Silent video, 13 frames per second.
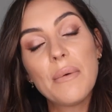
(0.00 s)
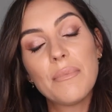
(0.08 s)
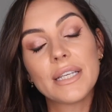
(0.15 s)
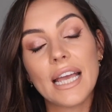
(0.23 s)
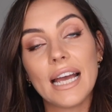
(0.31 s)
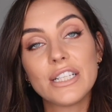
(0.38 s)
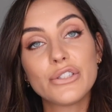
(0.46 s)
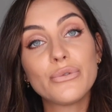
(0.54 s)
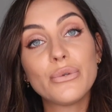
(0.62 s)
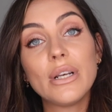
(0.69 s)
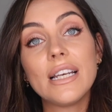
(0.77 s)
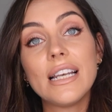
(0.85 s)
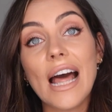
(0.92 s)
But yeah, I
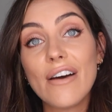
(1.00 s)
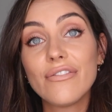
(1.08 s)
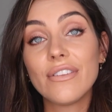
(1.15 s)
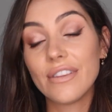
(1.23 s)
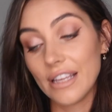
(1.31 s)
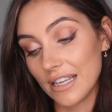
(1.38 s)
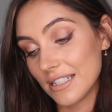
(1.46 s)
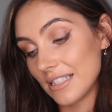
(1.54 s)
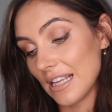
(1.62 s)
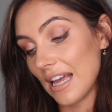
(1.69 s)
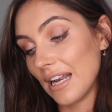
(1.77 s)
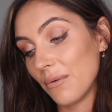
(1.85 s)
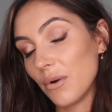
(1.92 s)
do love this,
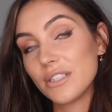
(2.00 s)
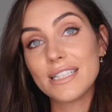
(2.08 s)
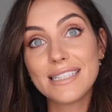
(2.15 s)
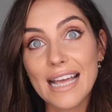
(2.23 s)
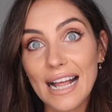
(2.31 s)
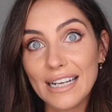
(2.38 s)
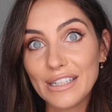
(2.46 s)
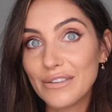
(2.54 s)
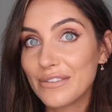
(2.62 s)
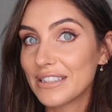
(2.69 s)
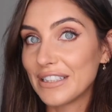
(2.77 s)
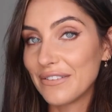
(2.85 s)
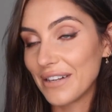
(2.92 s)
and I want to tell you,
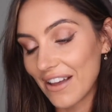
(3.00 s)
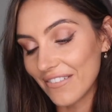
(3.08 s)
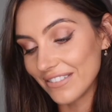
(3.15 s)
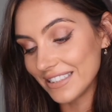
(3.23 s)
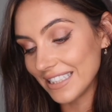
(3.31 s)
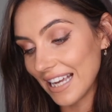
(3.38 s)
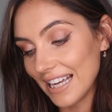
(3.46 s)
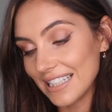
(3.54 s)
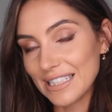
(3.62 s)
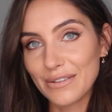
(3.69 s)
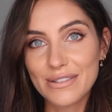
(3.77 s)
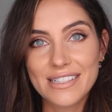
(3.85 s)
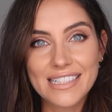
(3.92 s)
because I know I haven't yet,
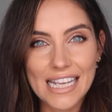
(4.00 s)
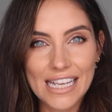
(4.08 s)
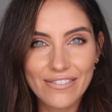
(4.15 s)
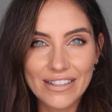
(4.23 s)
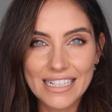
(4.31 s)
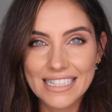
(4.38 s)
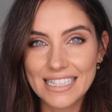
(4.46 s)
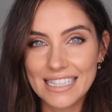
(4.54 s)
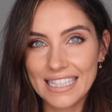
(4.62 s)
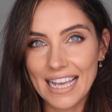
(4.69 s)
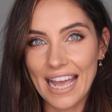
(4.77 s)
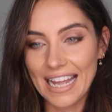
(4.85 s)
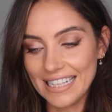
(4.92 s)
I was saving it to
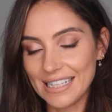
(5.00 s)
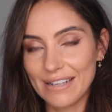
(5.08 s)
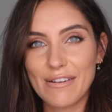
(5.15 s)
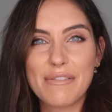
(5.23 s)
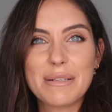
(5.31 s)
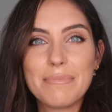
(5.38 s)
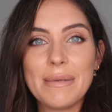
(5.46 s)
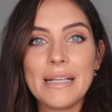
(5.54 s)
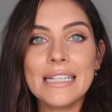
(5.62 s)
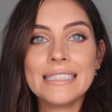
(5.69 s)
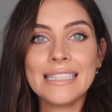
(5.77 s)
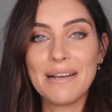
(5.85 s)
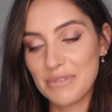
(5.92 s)
the end. I was
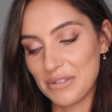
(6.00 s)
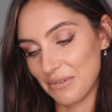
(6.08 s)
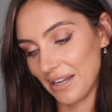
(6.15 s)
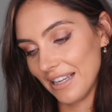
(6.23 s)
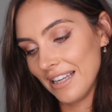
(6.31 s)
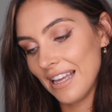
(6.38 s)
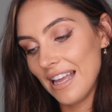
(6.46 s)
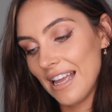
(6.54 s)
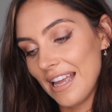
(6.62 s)
building up to it.